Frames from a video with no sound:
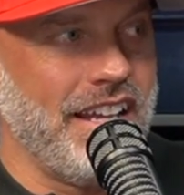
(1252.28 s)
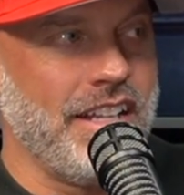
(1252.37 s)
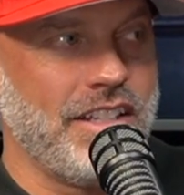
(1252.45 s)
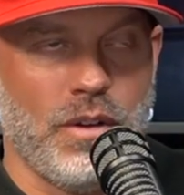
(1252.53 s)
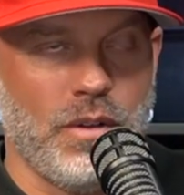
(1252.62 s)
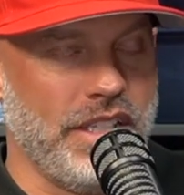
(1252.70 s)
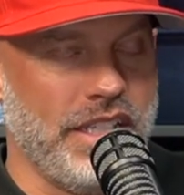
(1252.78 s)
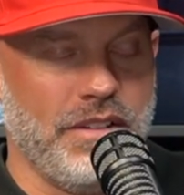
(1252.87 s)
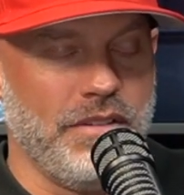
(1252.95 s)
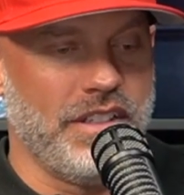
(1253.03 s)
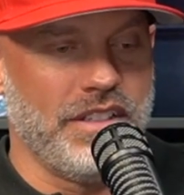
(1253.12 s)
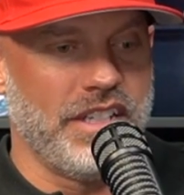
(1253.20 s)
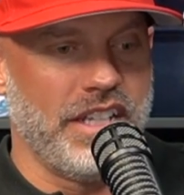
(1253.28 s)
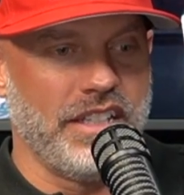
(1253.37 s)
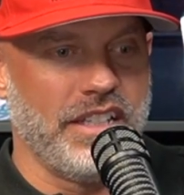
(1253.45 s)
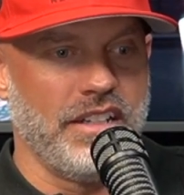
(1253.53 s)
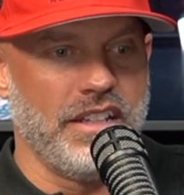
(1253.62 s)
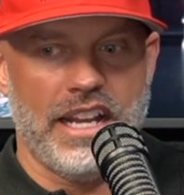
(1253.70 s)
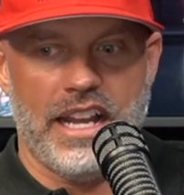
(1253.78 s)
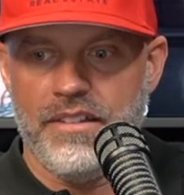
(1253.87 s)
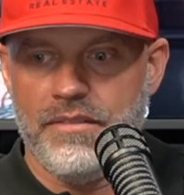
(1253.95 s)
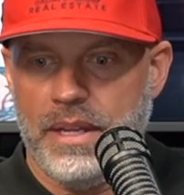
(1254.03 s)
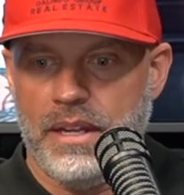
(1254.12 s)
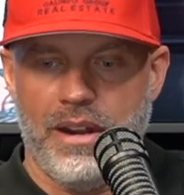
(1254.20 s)
totally get what you're saying there. Like
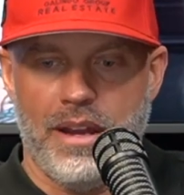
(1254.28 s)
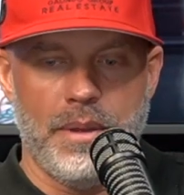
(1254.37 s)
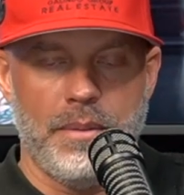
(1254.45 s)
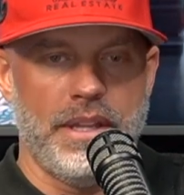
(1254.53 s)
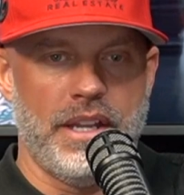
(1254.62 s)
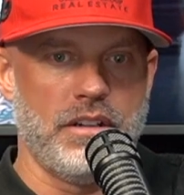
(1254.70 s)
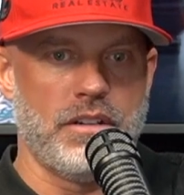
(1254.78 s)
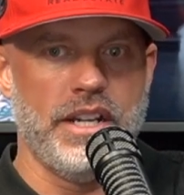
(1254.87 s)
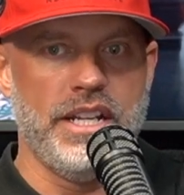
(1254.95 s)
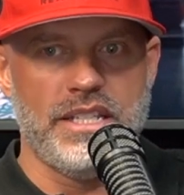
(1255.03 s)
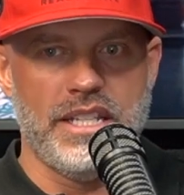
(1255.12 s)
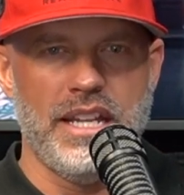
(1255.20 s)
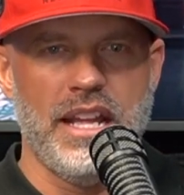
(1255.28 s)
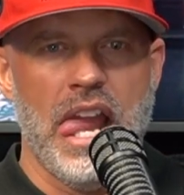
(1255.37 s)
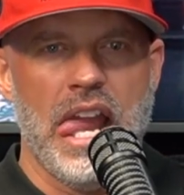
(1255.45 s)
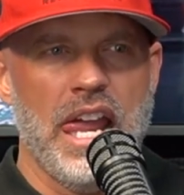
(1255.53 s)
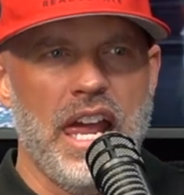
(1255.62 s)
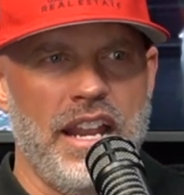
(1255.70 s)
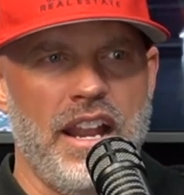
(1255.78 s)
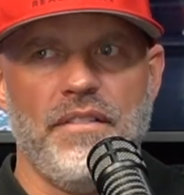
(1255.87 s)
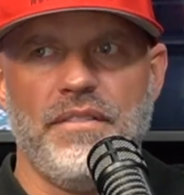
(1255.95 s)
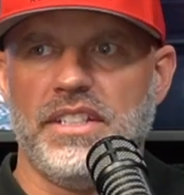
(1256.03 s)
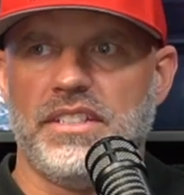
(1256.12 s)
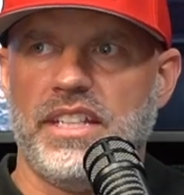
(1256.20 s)
I've been around people that are crazy, and
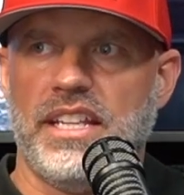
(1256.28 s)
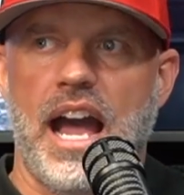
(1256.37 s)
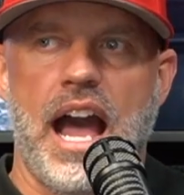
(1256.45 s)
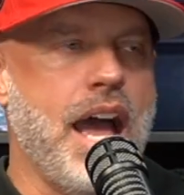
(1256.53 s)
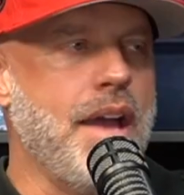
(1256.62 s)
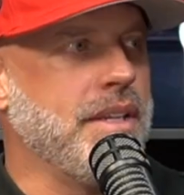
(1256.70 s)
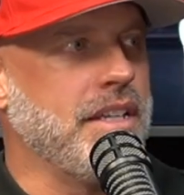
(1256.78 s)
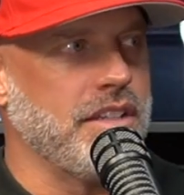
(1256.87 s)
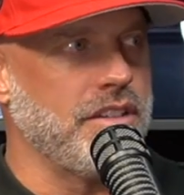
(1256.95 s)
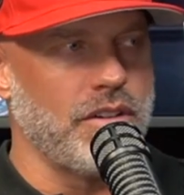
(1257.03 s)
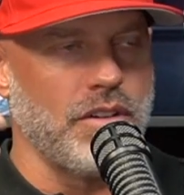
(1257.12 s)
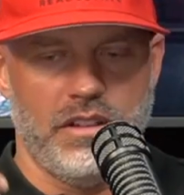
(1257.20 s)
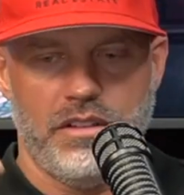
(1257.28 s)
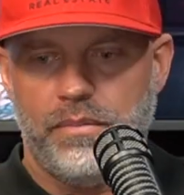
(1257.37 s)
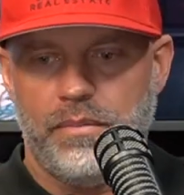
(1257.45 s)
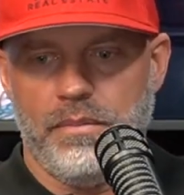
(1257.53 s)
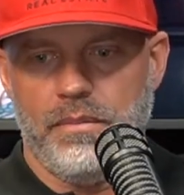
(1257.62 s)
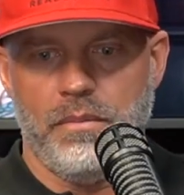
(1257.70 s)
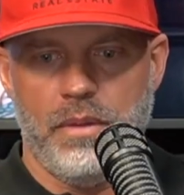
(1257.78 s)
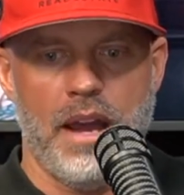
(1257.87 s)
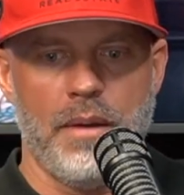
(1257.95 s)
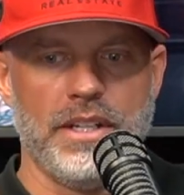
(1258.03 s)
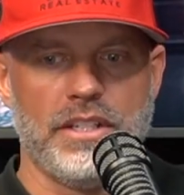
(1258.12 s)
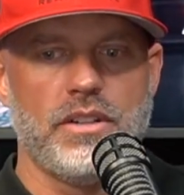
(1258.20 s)
obviously I'm in control of
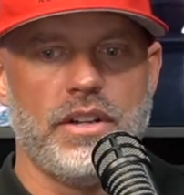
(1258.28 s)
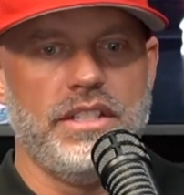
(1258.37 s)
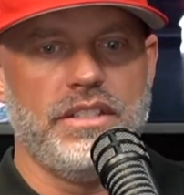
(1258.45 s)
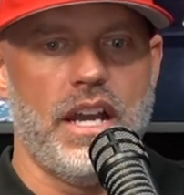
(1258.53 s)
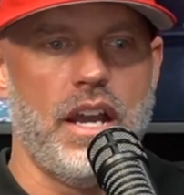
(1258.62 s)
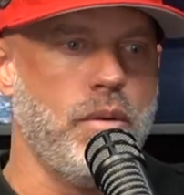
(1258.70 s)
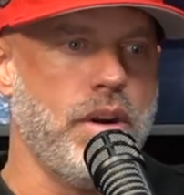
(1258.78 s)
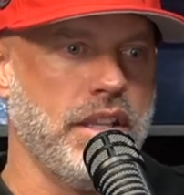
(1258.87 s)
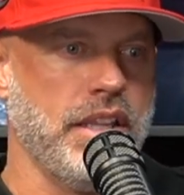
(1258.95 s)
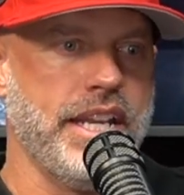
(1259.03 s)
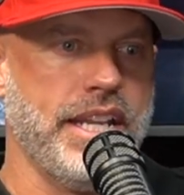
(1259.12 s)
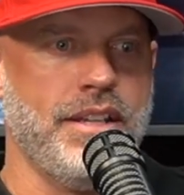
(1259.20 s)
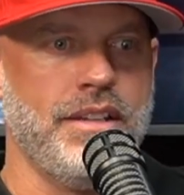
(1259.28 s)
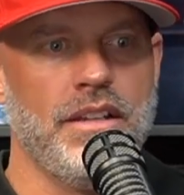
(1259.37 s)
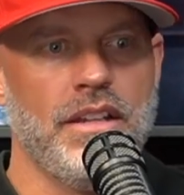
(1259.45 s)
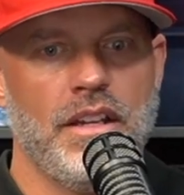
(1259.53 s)
how much crazy I want to let in.